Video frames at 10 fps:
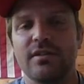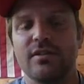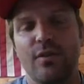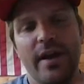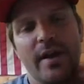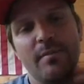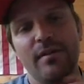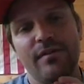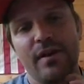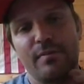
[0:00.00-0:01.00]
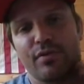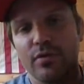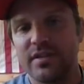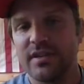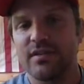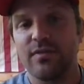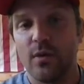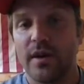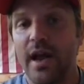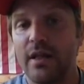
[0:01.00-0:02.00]
gram of protein is
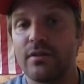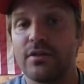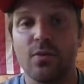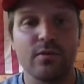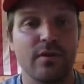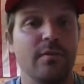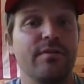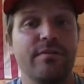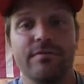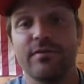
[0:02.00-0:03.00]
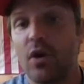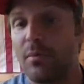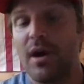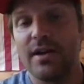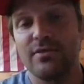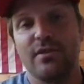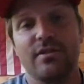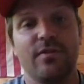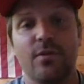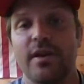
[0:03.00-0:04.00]
4 calories, 1 gram of carbohydrate
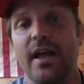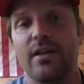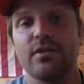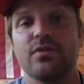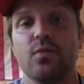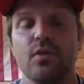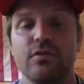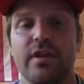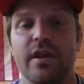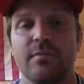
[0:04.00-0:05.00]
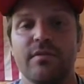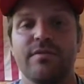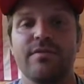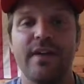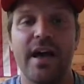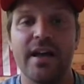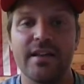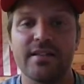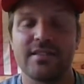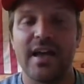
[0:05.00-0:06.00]
is 4 calories, 1 gram of
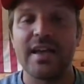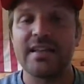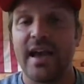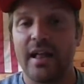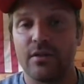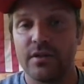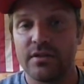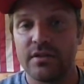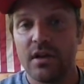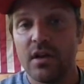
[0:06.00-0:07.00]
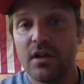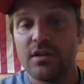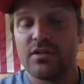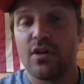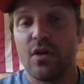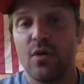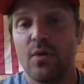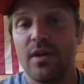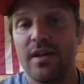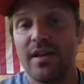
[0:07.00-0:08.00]
fat is 9 calories.
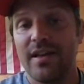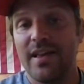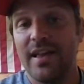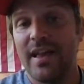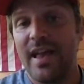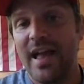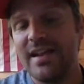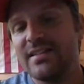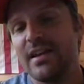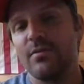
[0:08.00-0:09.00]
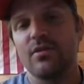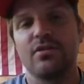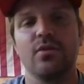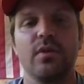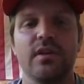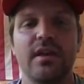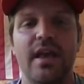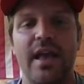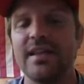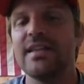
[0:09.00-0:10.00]
So anytime we're
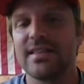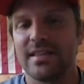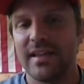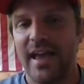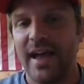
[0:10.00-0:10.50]
doing anything